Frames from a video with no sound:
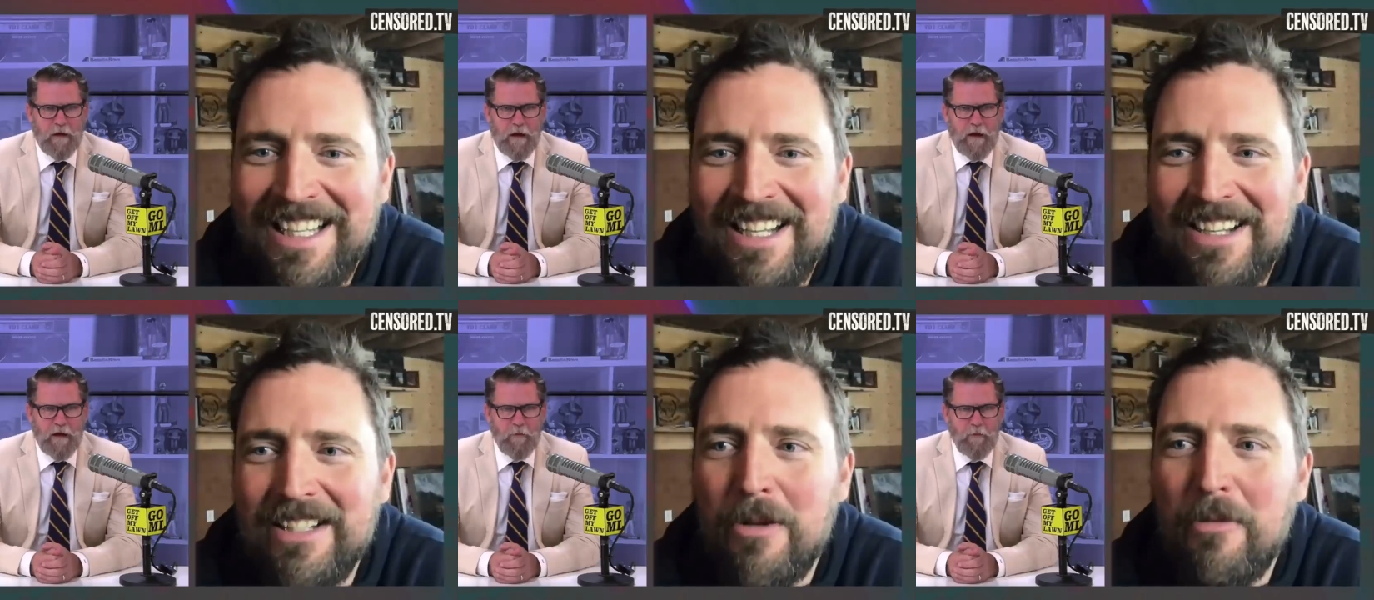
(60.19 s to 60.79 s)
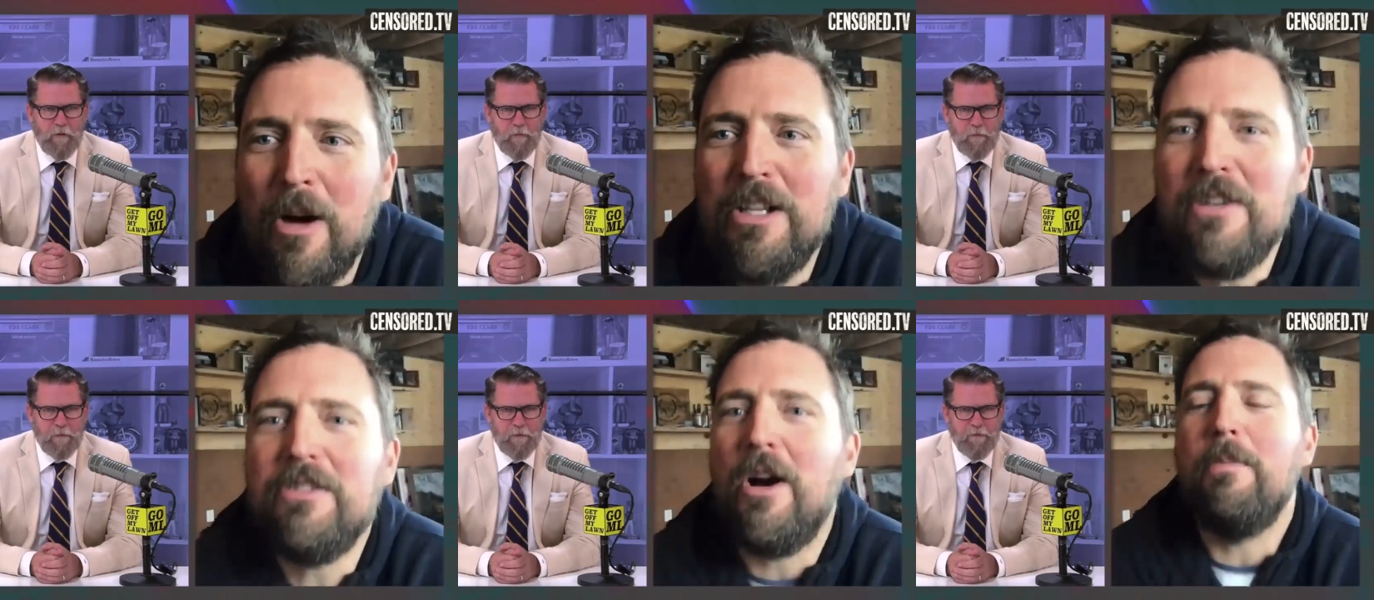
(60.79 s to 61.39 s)
Speaker 1: Uh, like the word
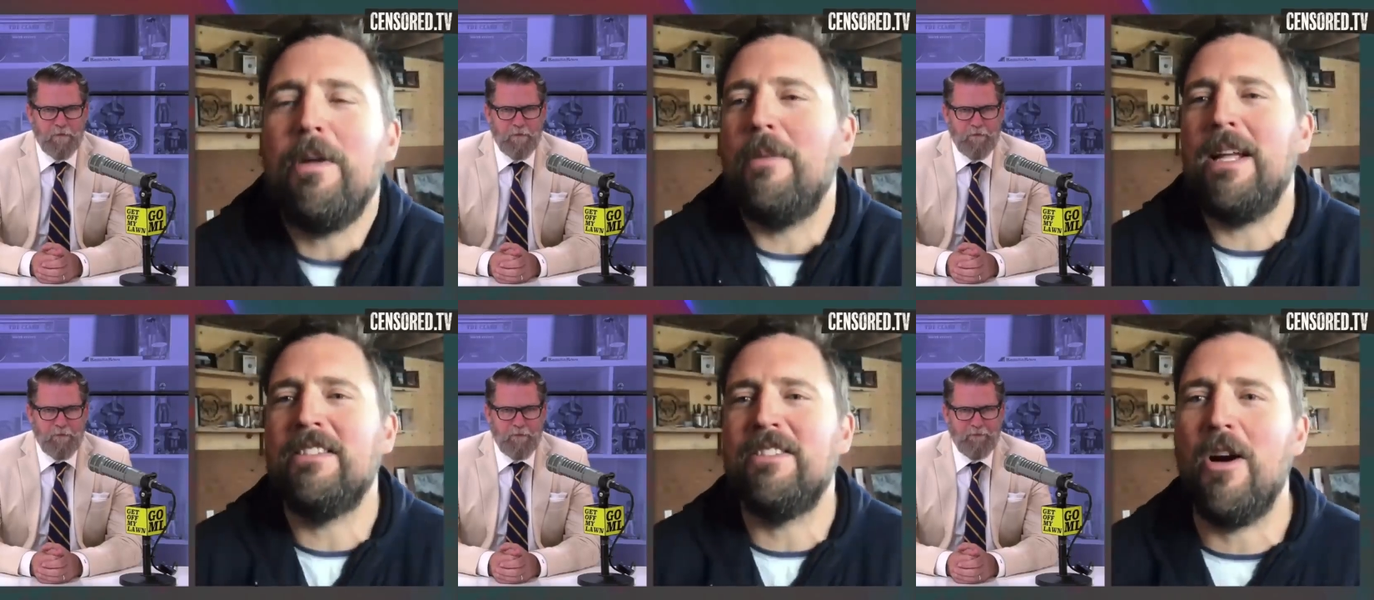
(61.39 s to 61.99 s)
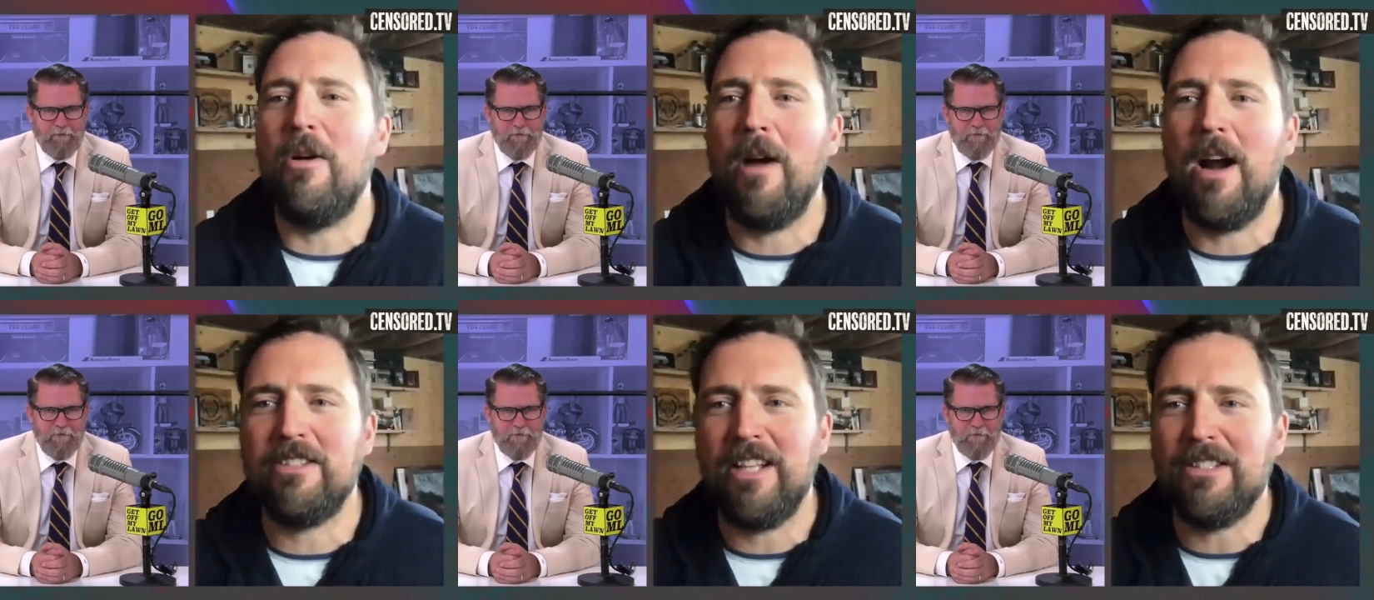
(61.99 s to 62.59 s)
"Utopia" means
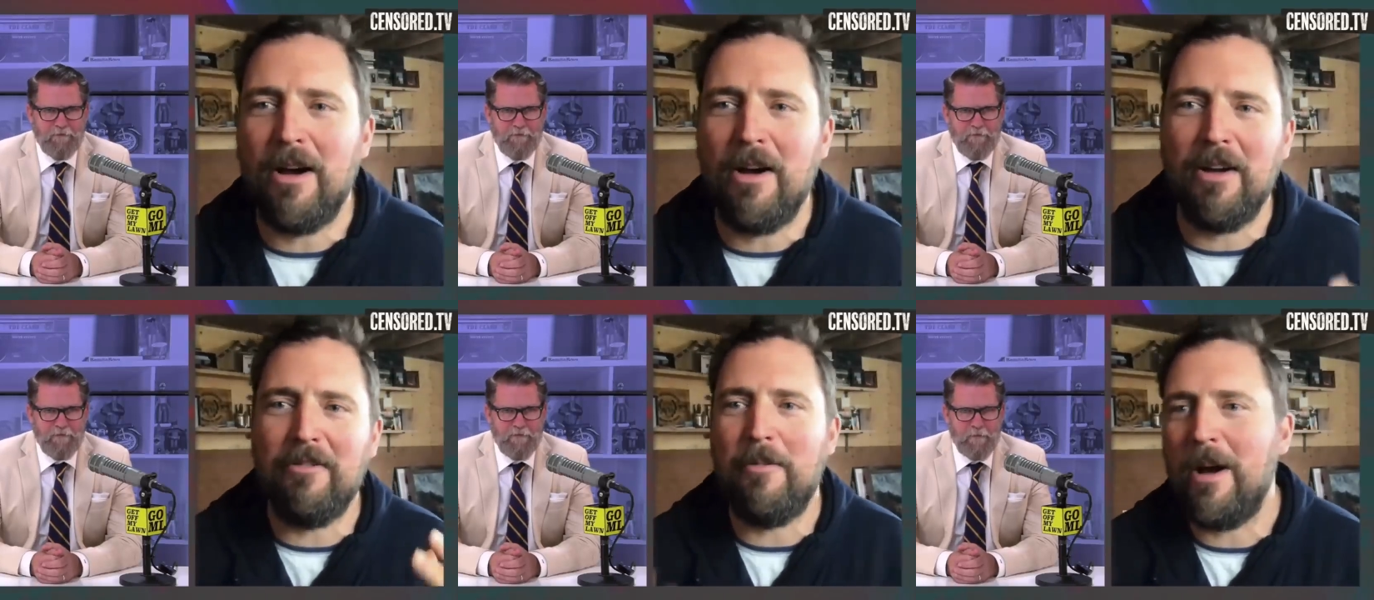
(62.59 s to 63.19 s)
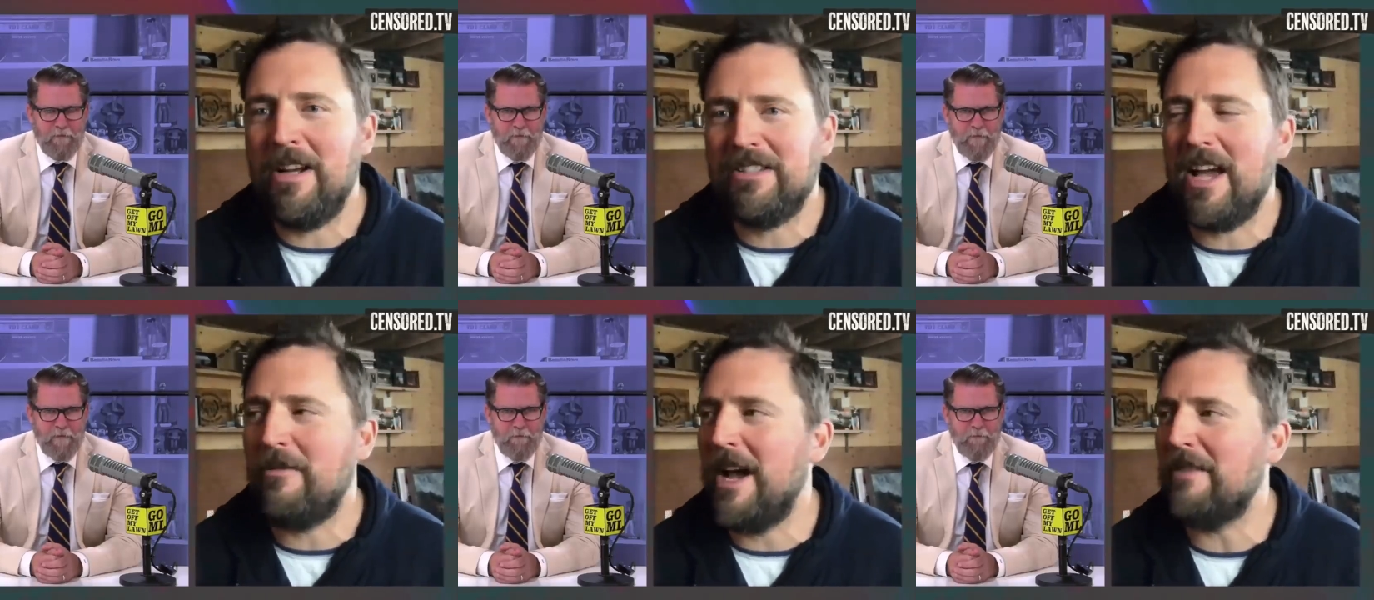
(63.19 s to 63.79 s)
nowhere. So that's why when everybody's
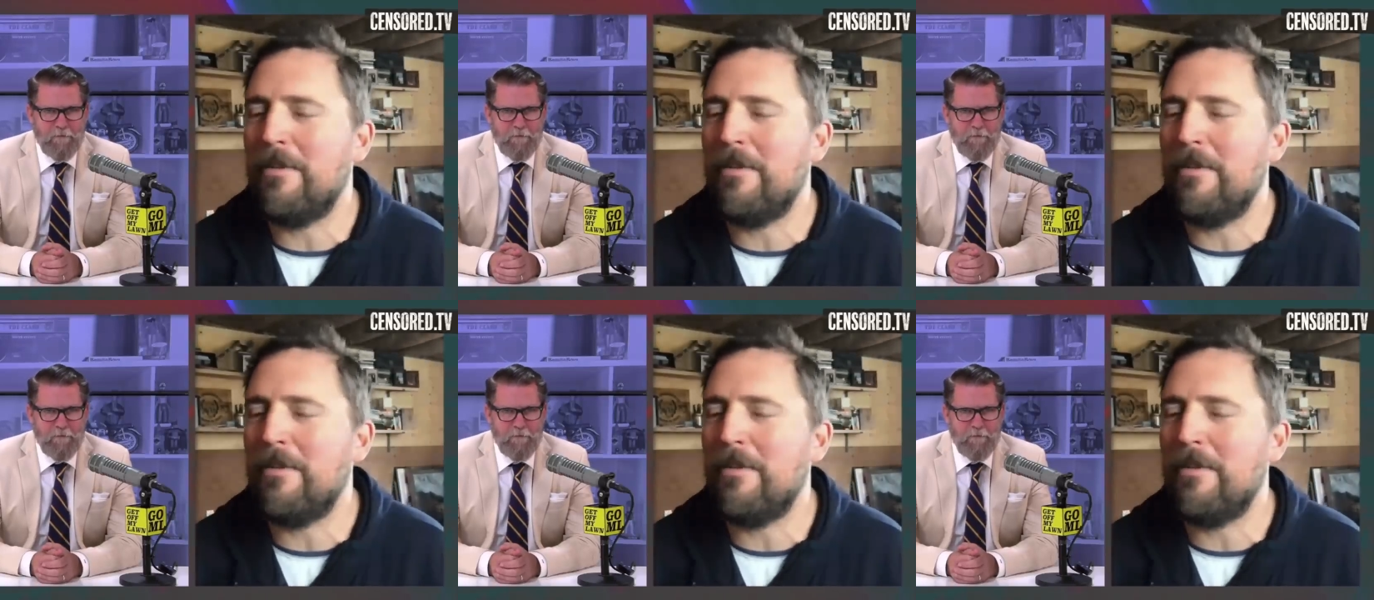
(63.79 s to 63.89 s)
like, we have